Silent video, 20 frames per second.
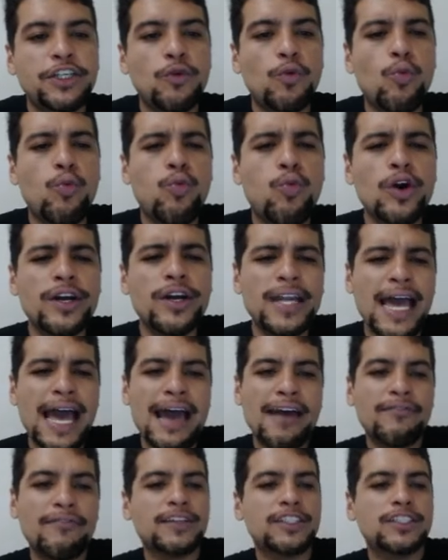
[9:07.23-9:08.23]
would
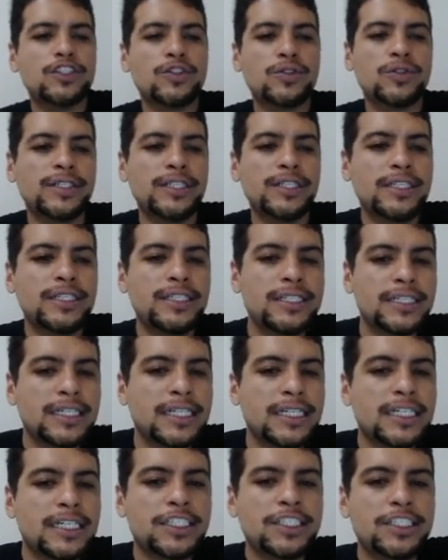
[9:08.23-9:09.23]
have enjoyed,
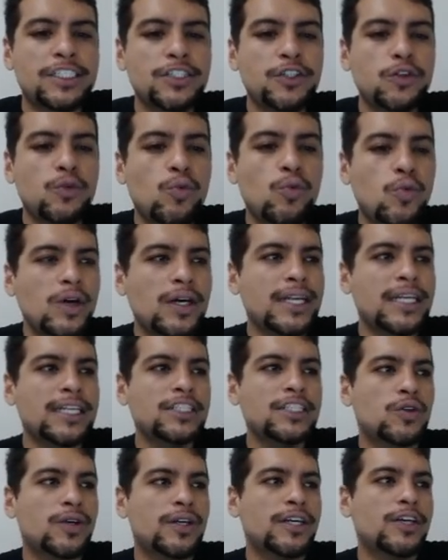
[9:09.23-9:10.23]
she would
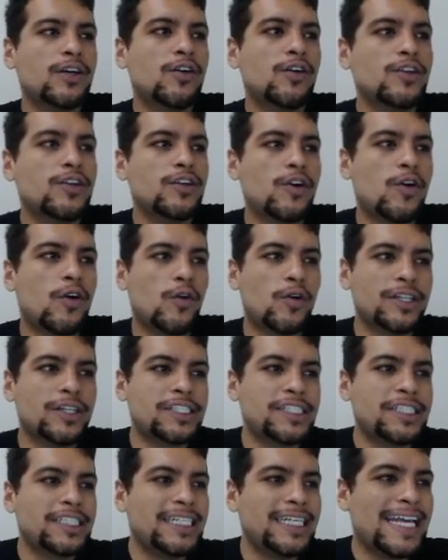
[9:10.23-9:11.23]
enjoy, or
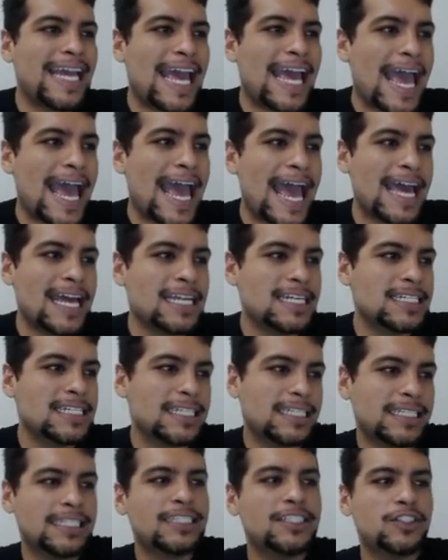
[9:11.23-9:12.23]
she
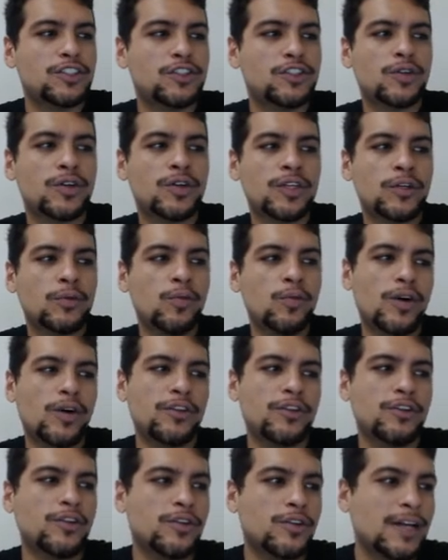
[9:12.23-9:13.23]
had enjoyed.
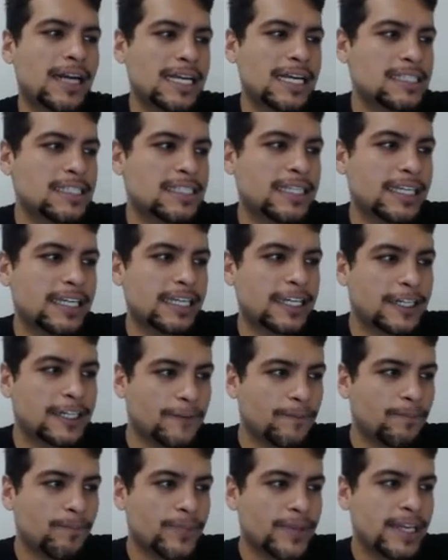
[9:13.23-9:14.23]
What do you guys think?
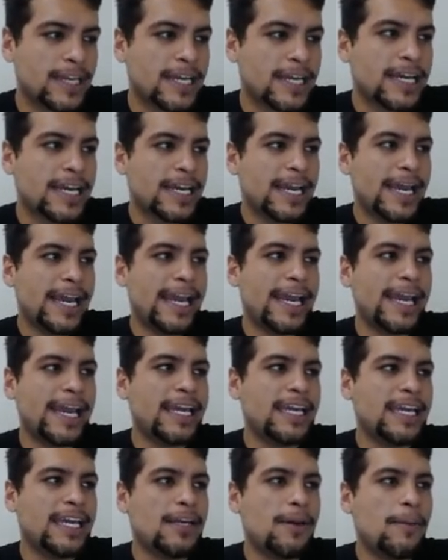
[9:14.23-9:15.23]

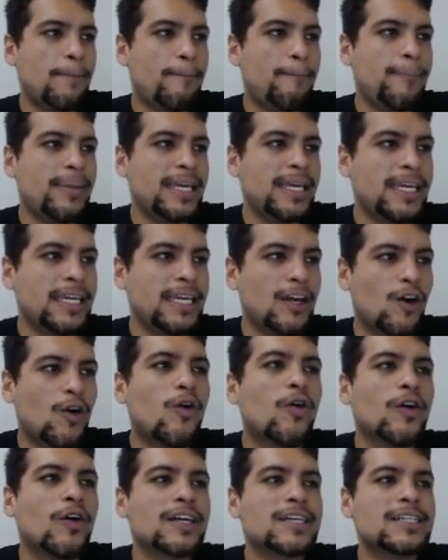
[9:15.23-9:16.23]
A, B,
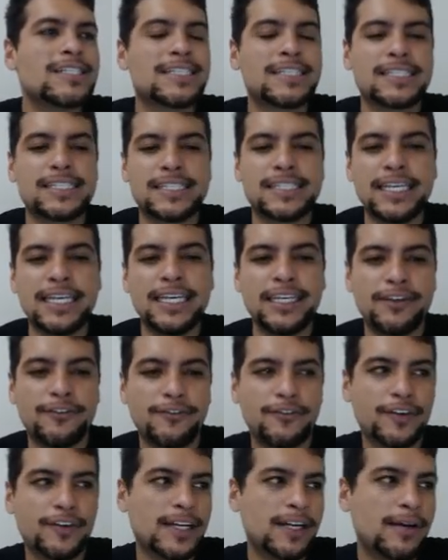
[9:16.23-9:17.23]
or C
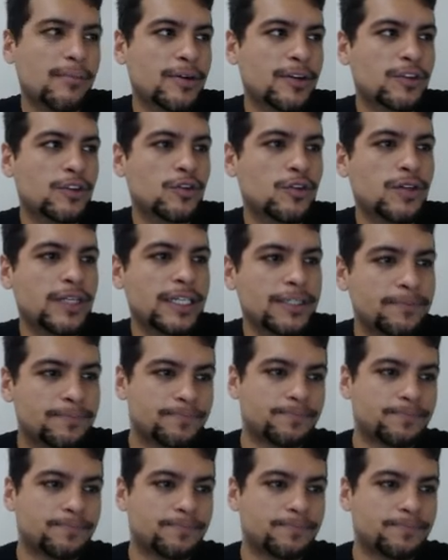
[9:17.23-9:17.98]
for number three?